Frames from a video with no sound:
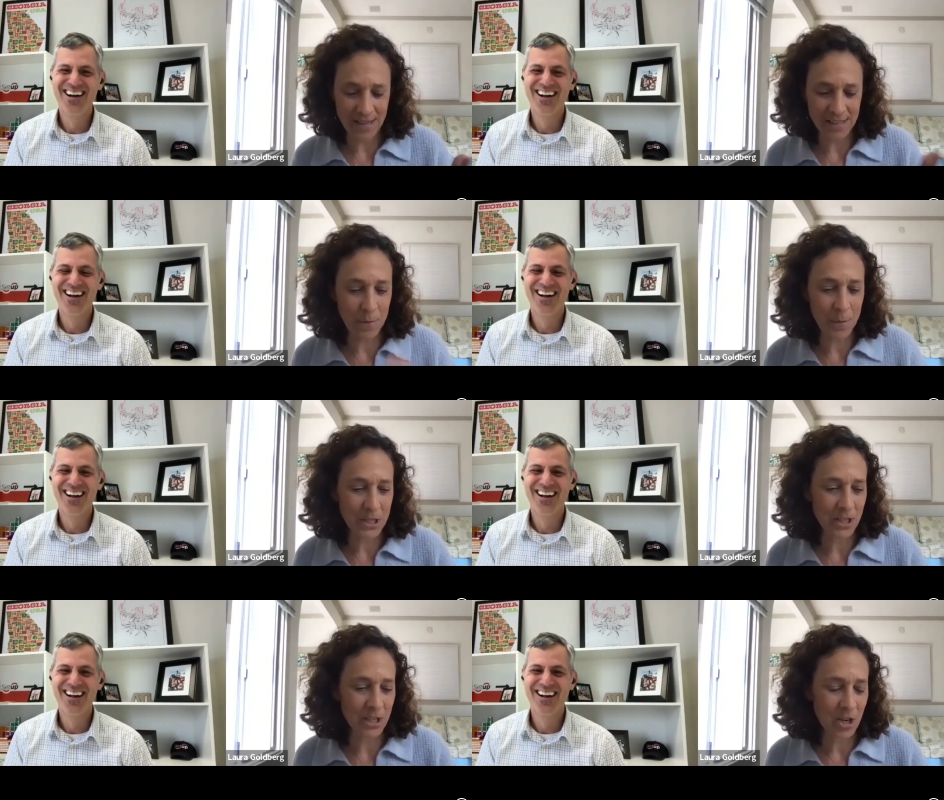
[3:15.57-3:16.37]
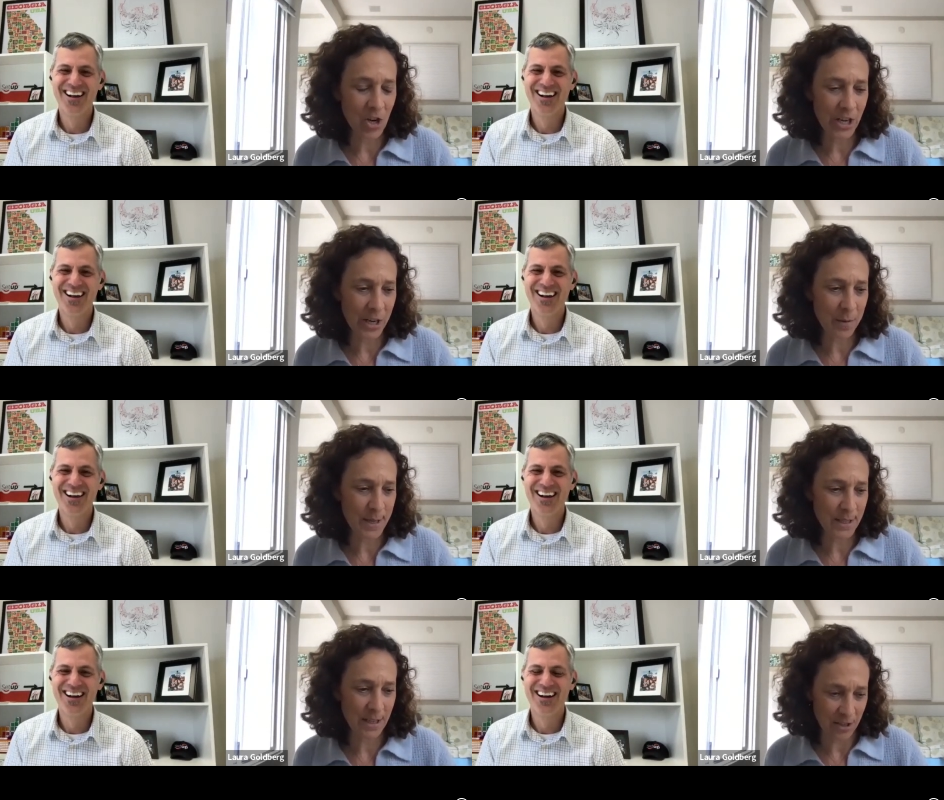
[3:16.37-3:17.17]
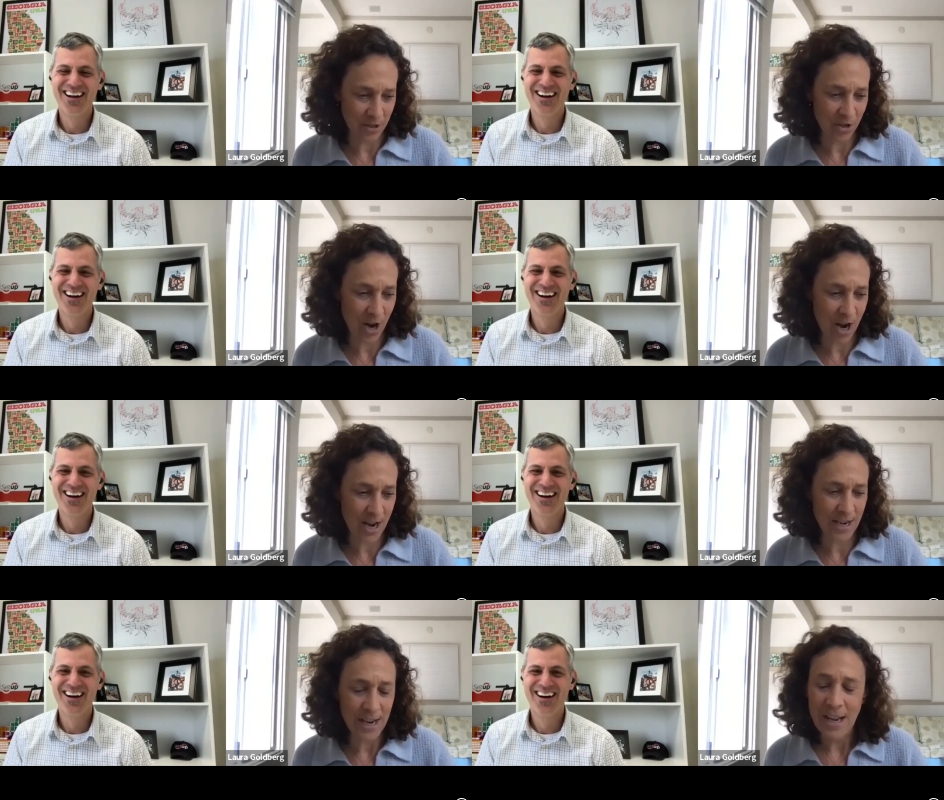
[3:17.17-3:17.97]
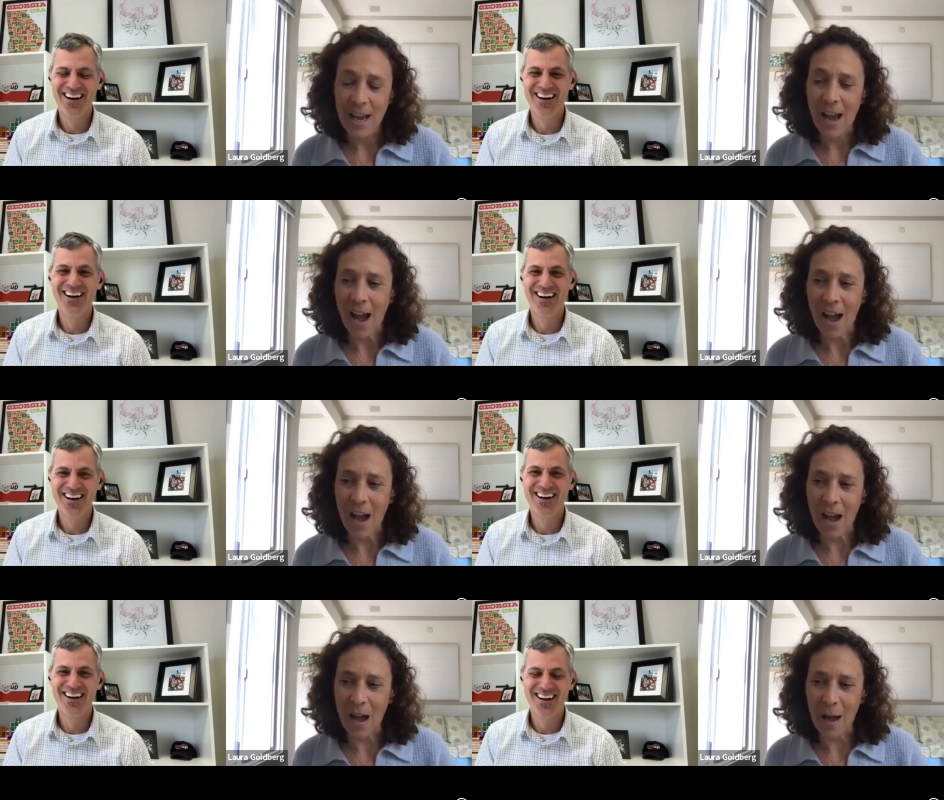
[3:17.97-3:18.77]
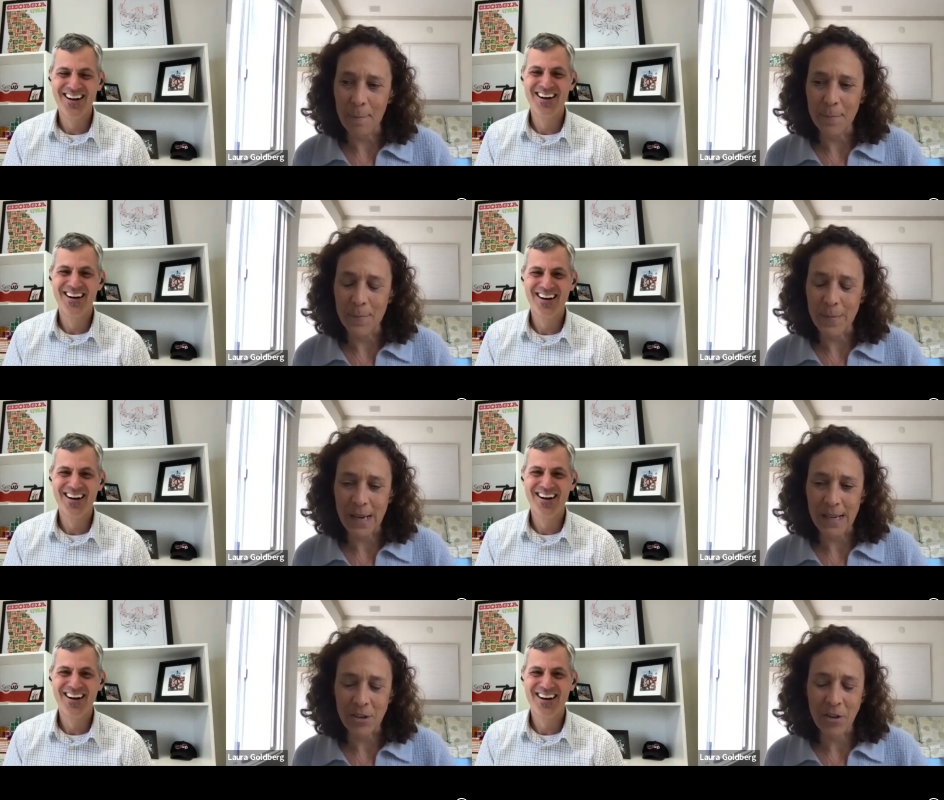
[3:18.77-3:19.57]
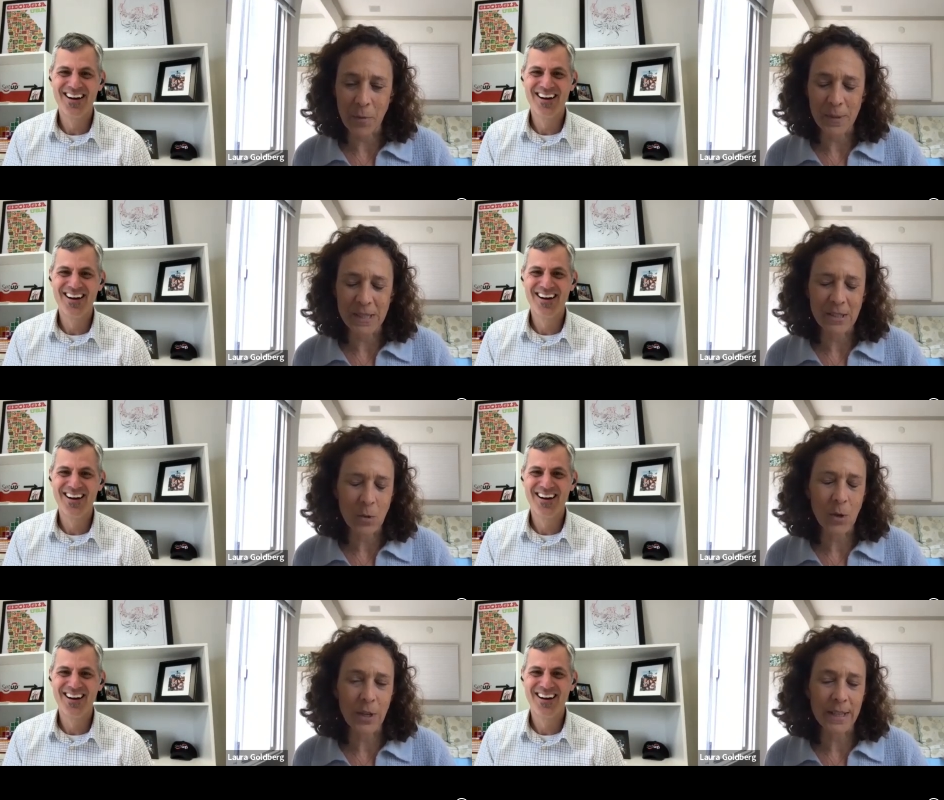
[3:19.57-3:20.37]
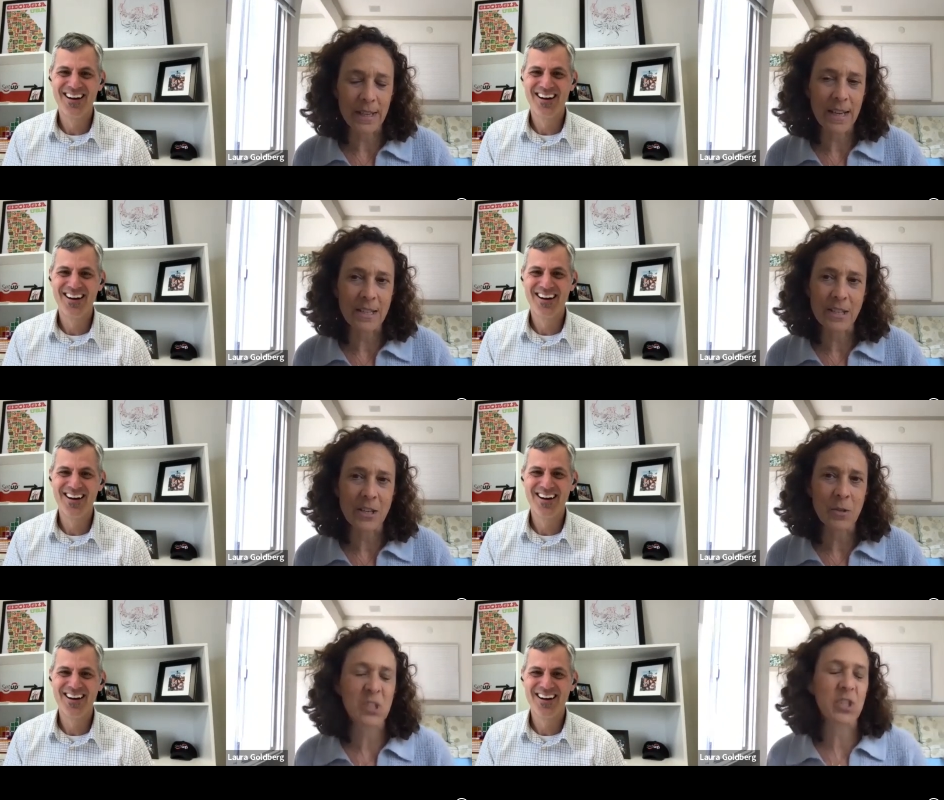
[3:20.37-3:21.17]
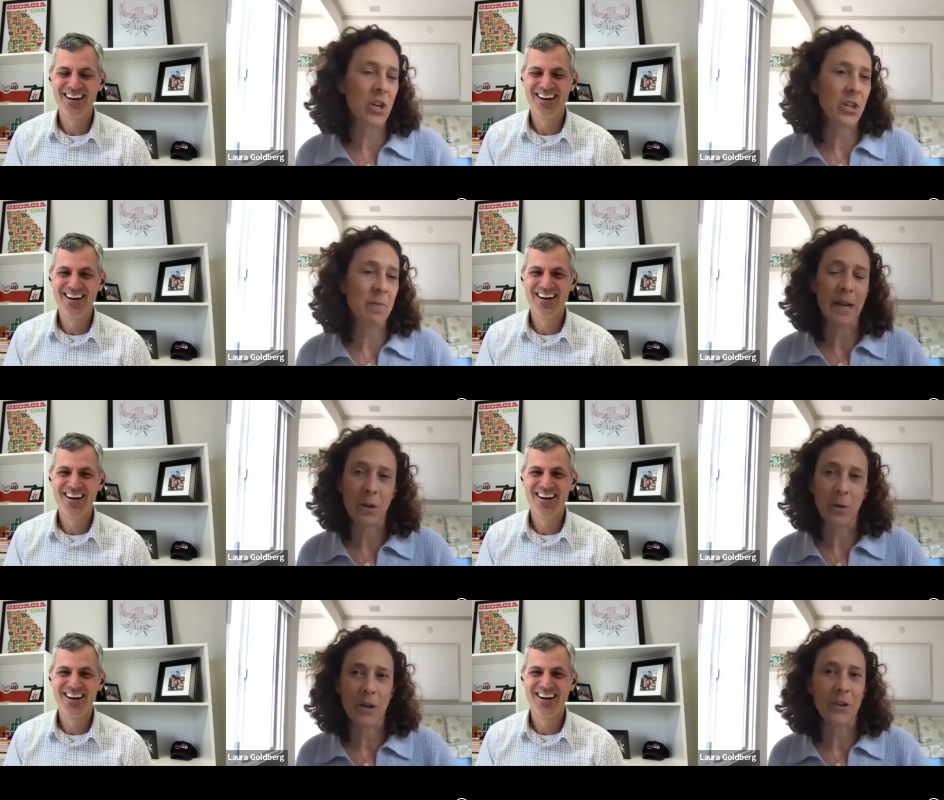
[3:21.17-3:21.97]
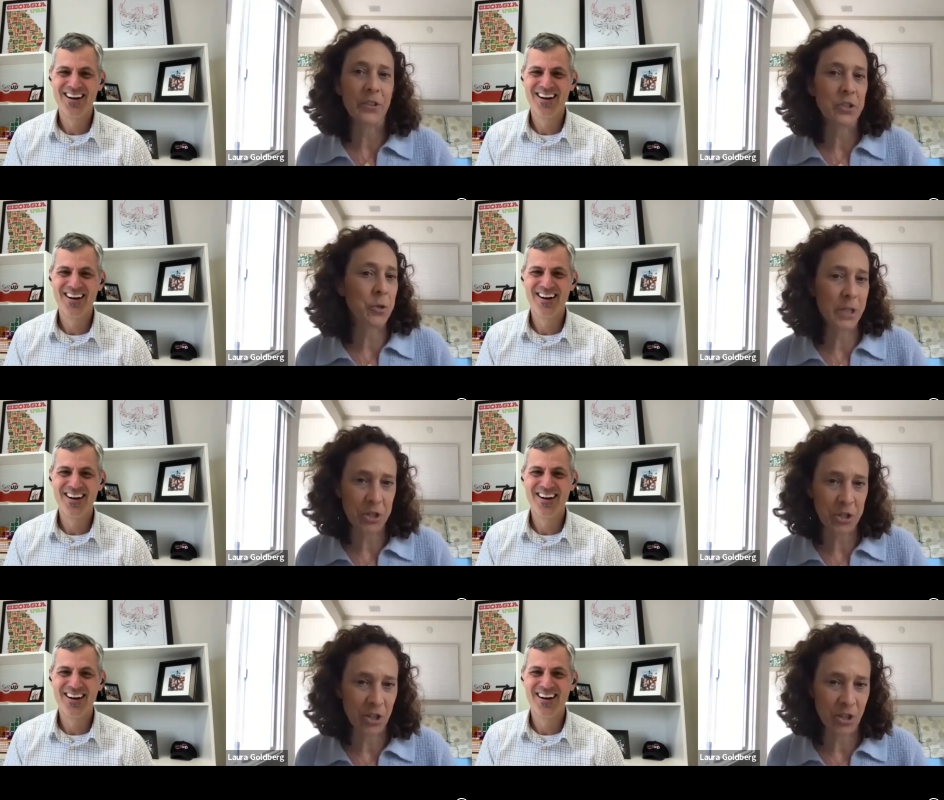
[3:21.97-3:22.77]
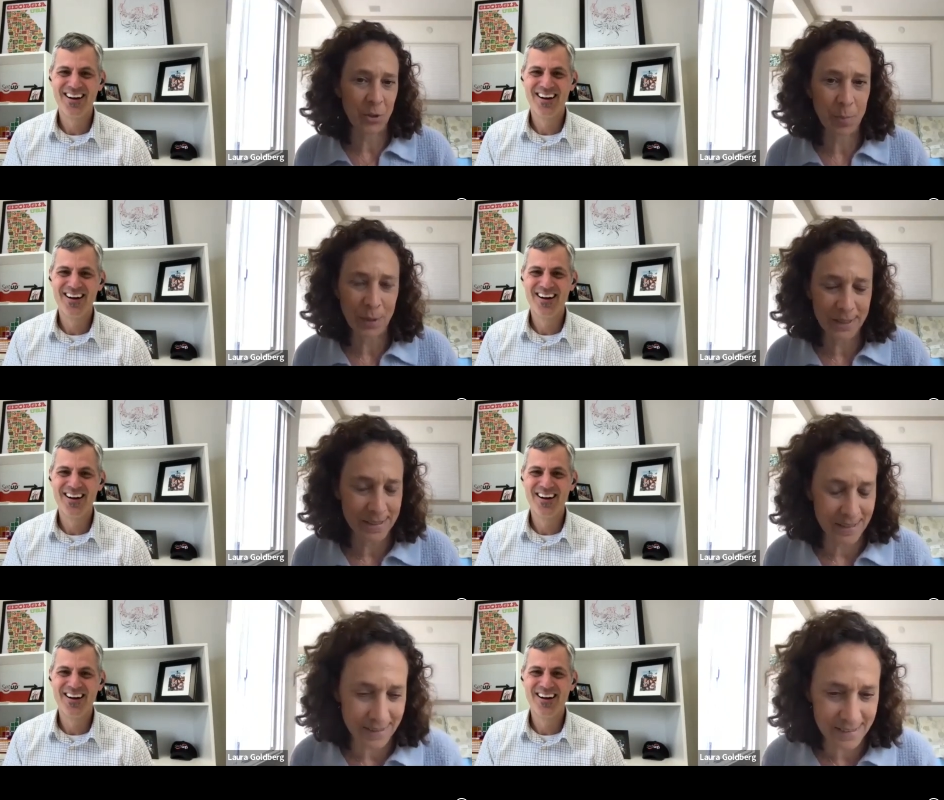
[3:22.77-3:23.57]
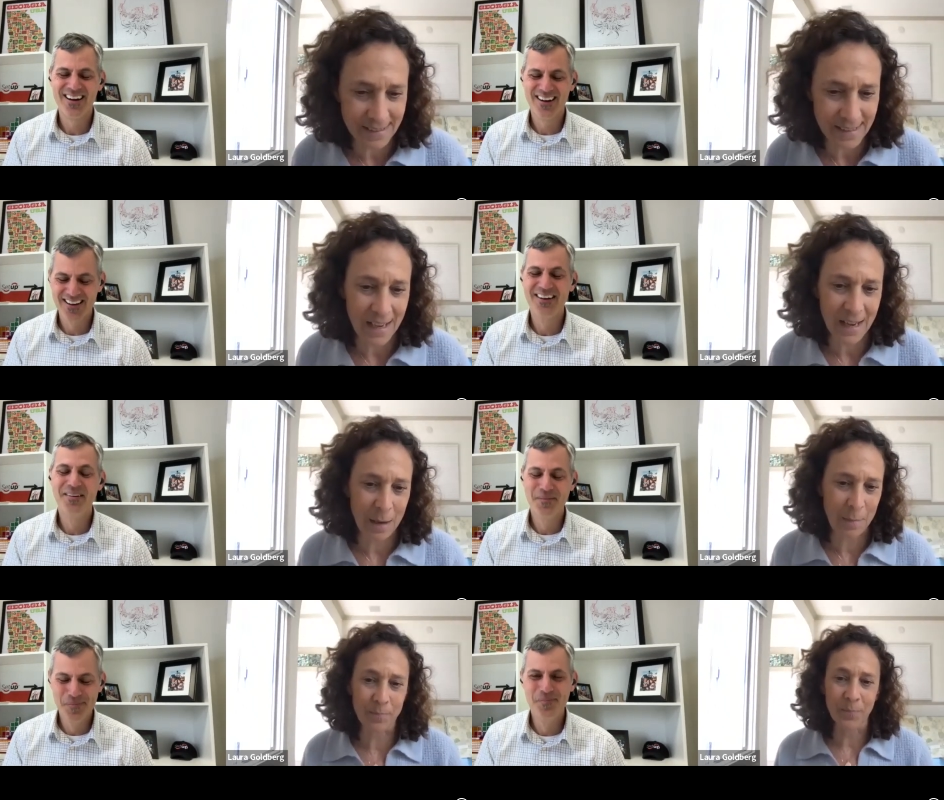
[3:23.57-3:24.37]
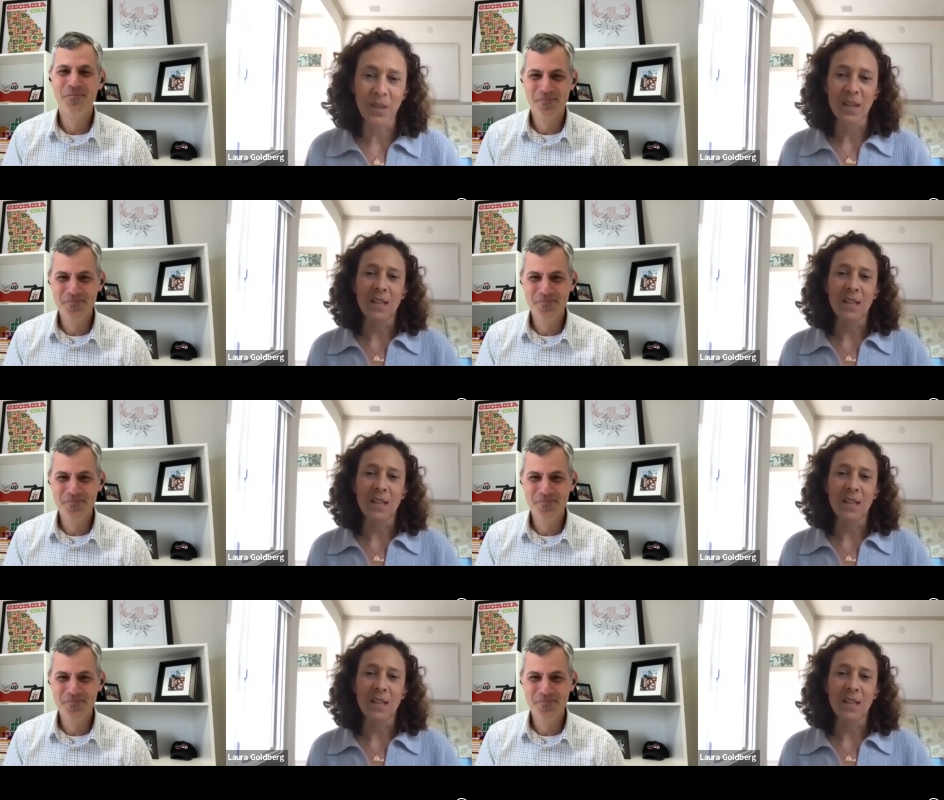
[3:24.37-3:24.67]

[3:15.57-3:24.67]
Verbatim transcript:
Speaker 1: Yes, I went to Carnegie Mellon undergrad um, and Harvard Business School, and and you know started my career in the traditional places, um,